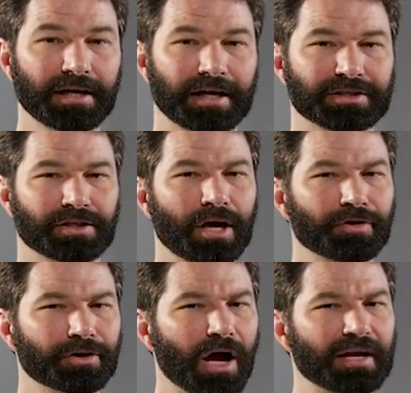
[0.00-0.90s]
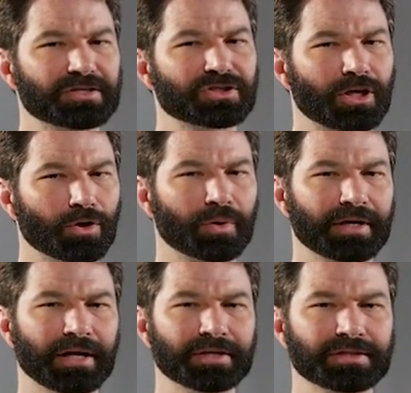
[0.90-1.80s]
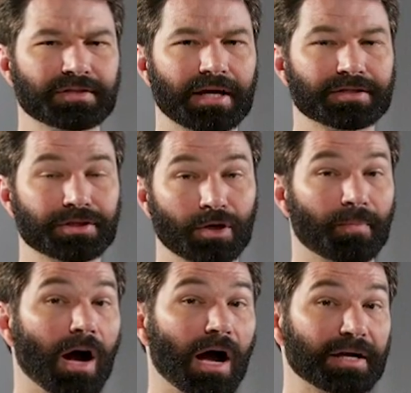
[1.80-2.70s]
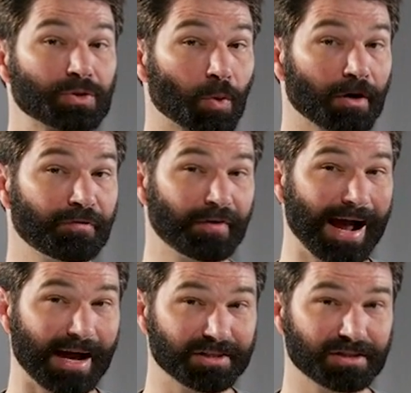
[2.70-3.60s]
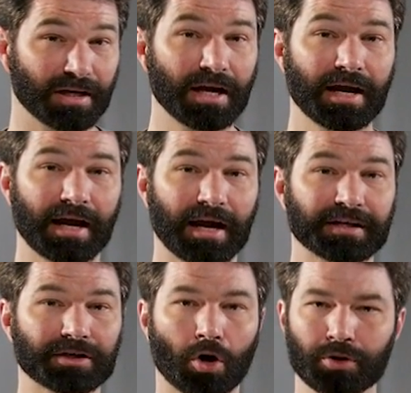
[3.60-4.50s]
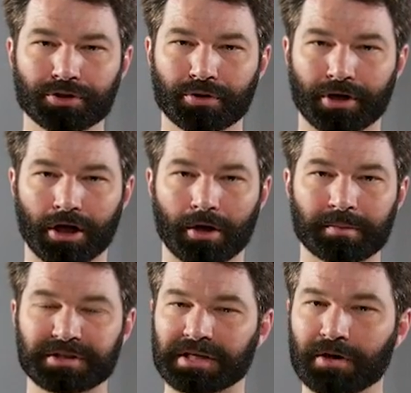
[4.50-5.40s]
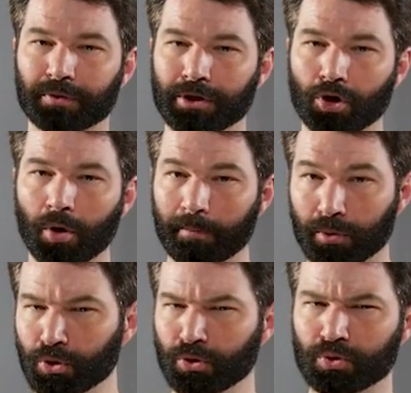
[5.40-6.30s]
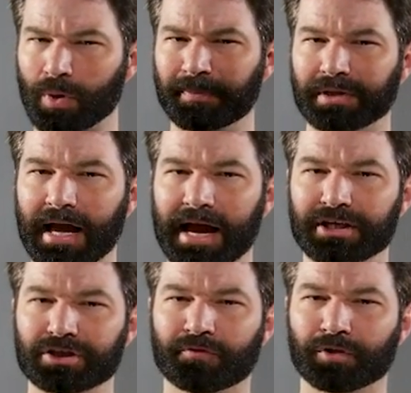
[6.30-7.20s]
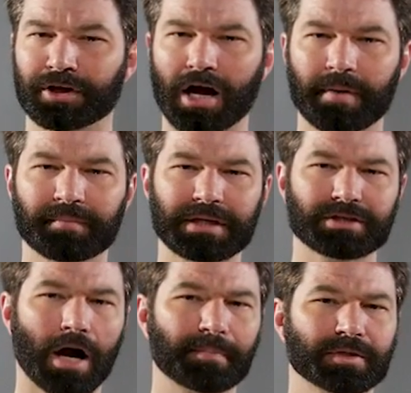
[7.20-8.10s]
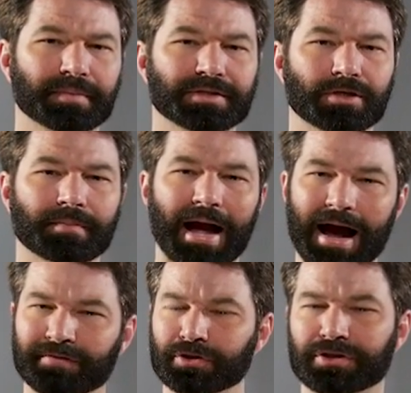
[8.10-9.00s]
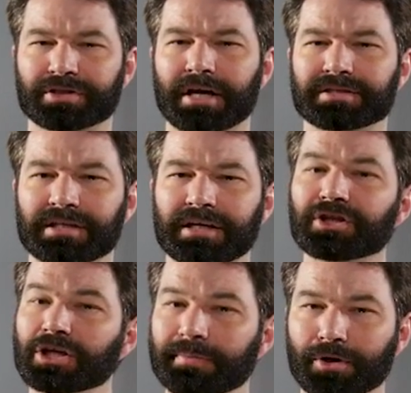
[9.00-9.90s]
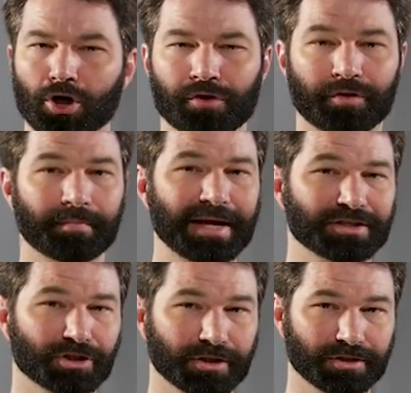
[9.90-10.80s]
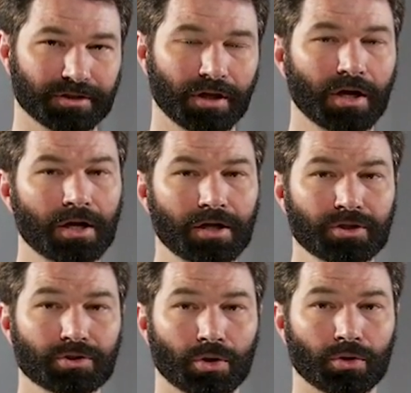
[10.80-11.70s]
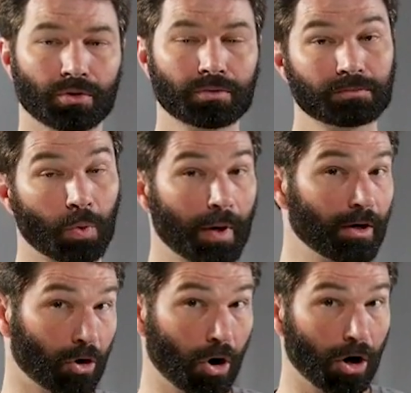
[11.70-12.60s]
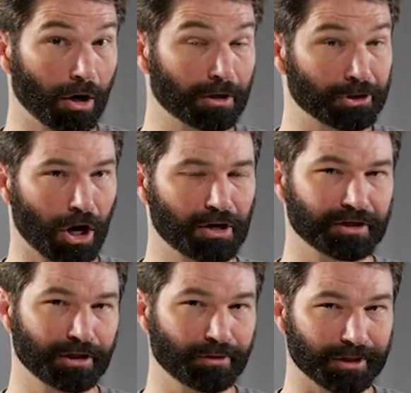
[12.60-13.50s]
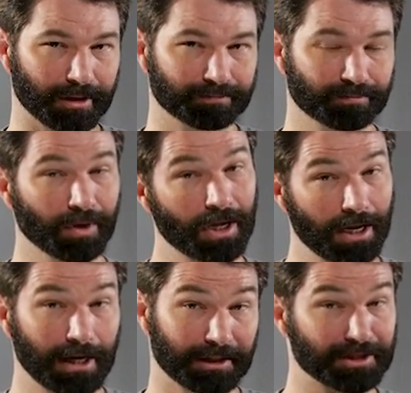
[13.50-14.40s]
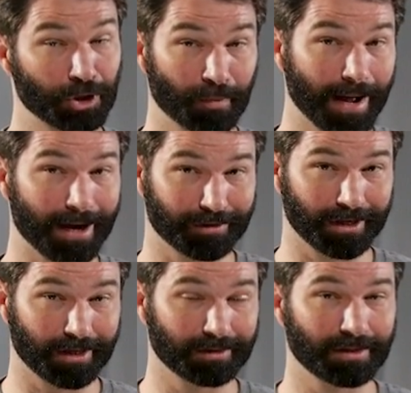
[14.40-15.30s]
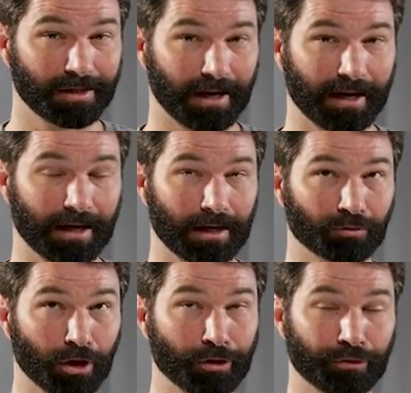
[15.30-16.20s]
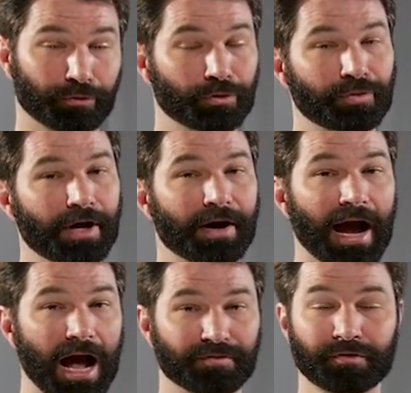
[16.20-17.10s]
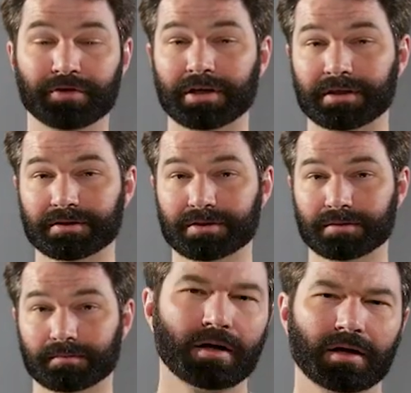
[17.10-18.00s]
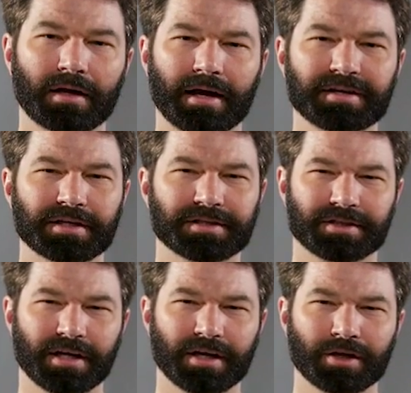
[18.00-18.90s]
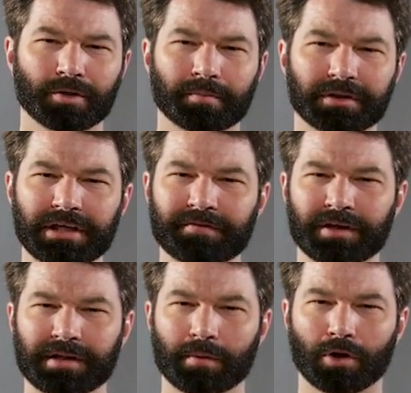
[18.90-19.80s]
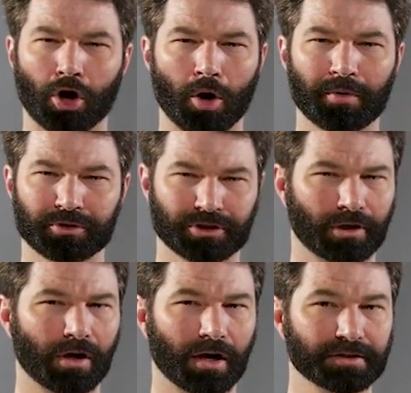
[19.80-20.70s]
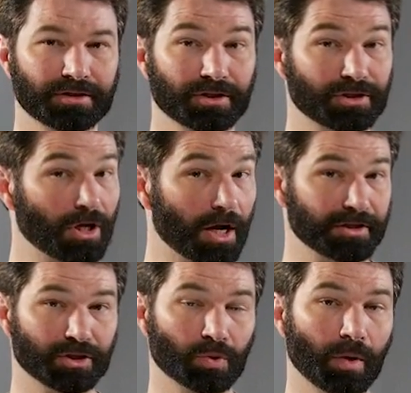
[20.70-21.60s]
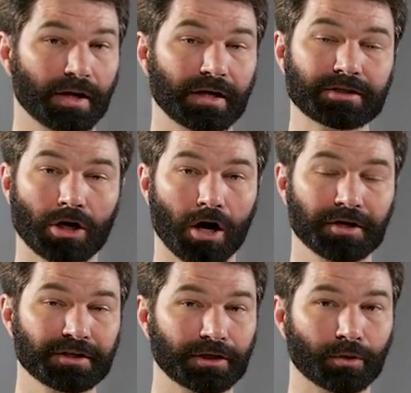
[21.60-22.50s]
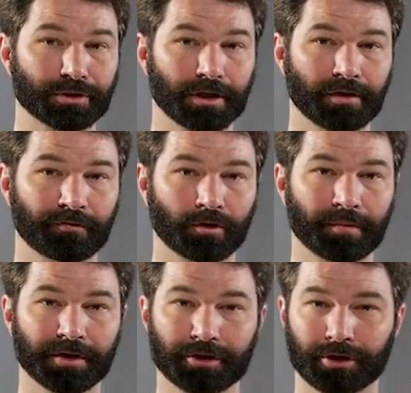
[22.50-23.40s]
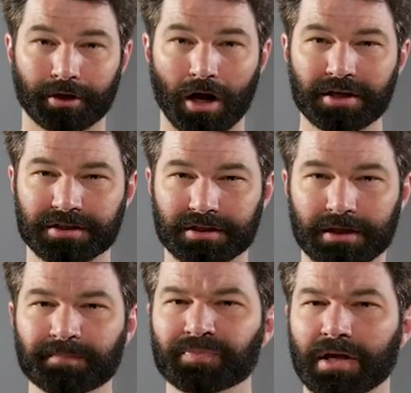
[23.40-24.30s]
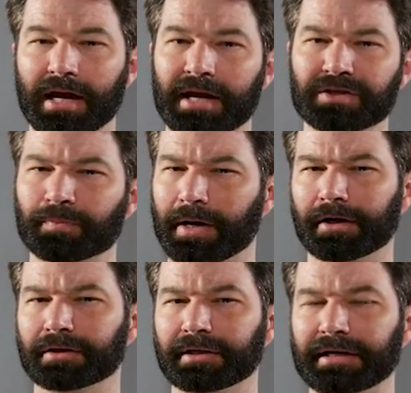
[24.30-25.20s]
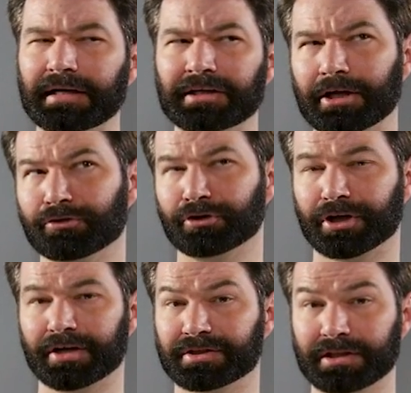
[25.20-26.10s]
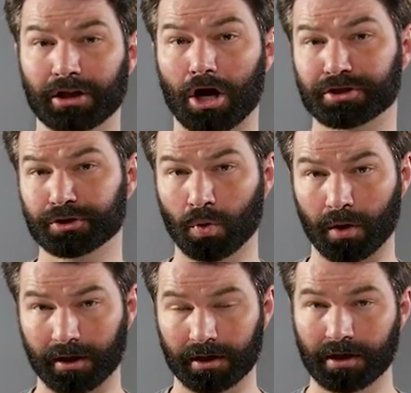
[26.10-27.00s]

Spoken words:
It's another nice subtle hint that their minds work fast, and it also comes as a real mood whiplash for their upbeat optimism after discussing the Minerva messages. So, where are Dawn and Gilda? Let's go back then and run through their half of things. As I said, believing they were almost caught does not dissuade Dawn and Gilda from their curiosity, and apparently neither does the locked door.